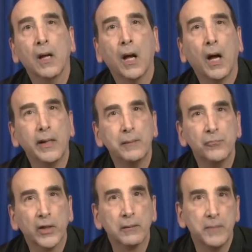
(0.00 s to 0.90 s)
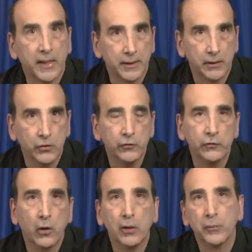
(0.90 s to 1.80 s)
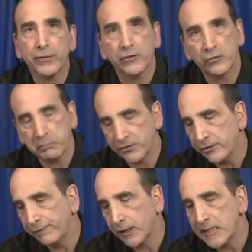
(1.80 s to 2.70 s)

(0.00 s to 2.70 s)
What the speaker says: I am recommending you start with a specific